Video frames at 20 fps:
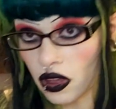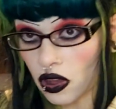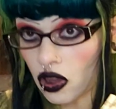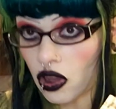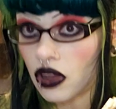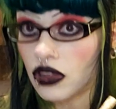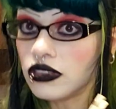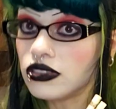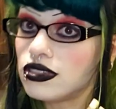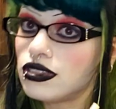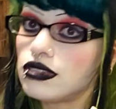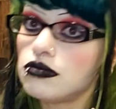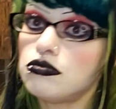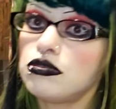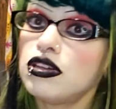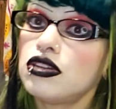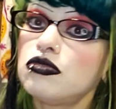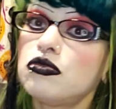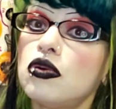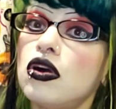On to the
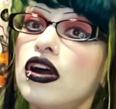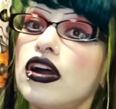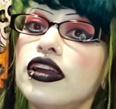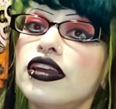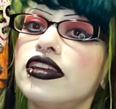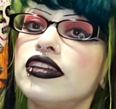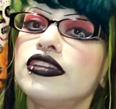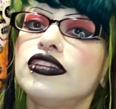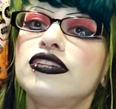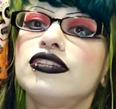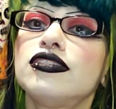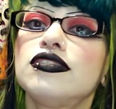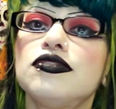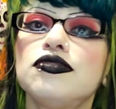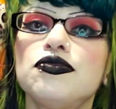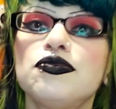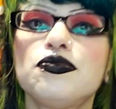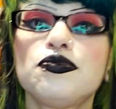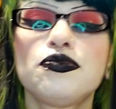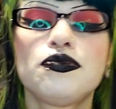blood wine.
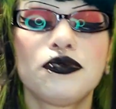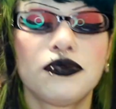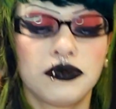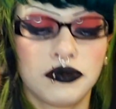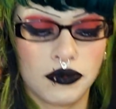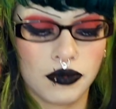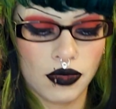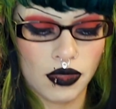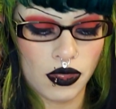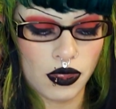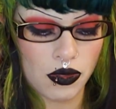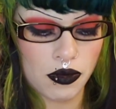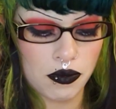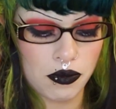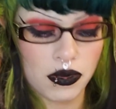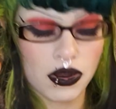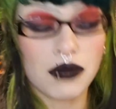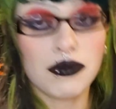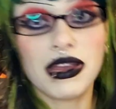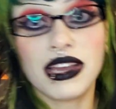
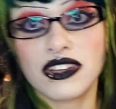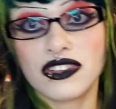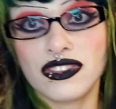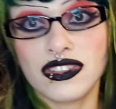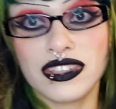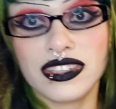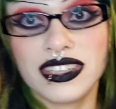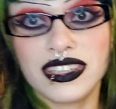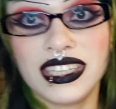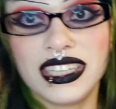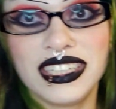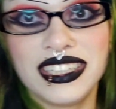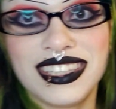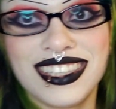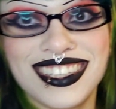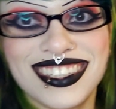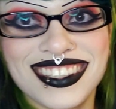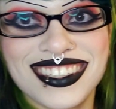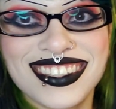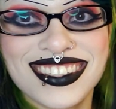I'm actually gonna eat
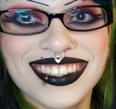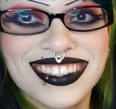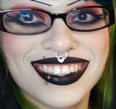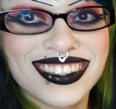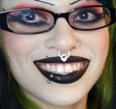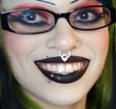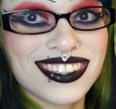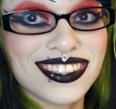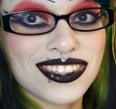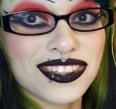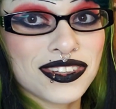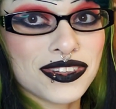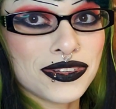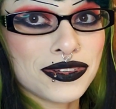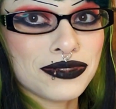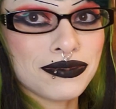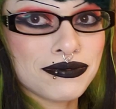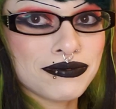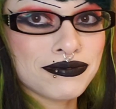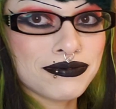this. It's
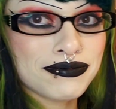good.